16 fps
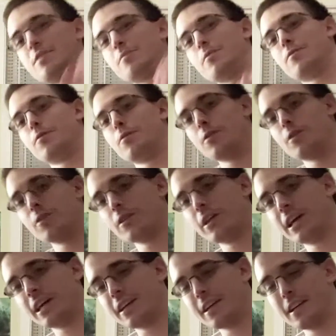saying before,
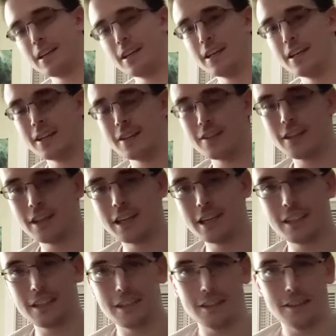like
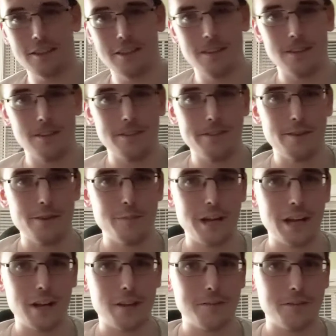the
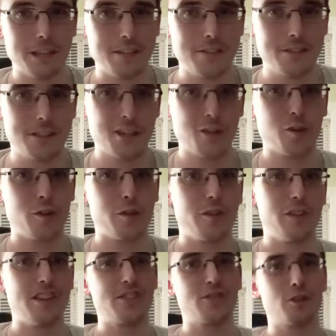amount of like skill
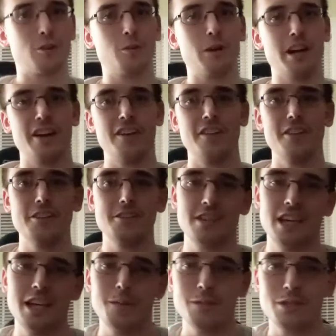that's required in this
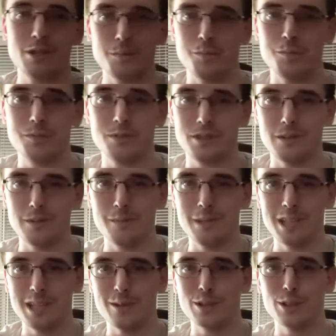game to
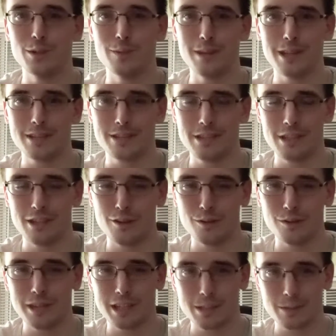be able to
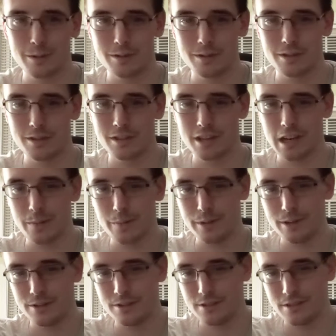excel like towards the
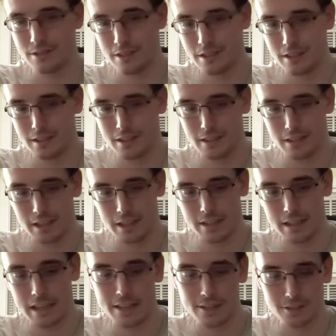top is
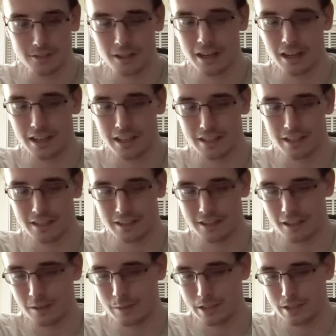it takes a lot.
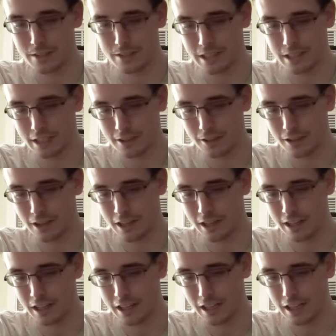It does take a
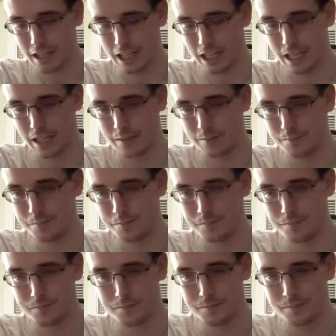lot. I'm